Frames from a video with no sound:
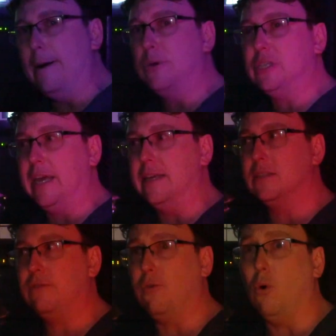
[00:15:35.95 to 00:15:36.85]
which
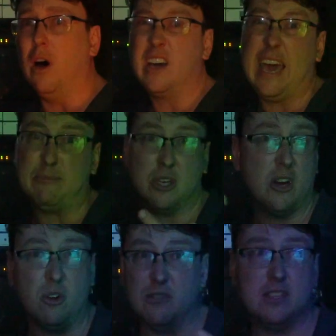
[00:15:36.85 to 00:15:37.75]
is for
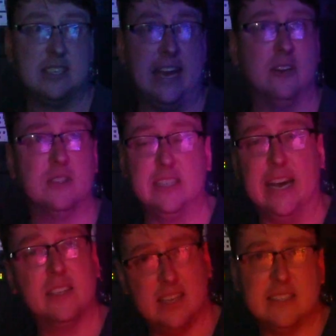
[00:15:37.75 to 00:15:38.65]
capturing all of the sound on
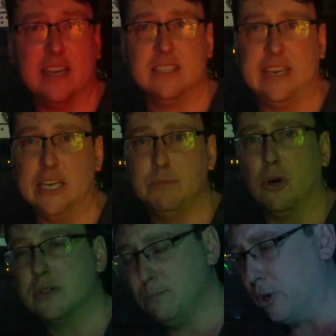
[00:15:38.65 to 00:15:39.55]
stage. So that's our stage
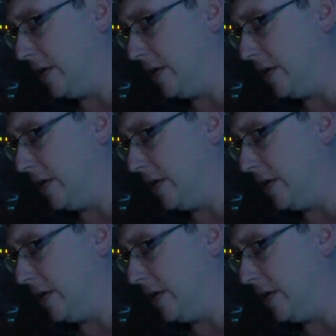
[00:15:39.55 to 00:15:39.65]
box, putting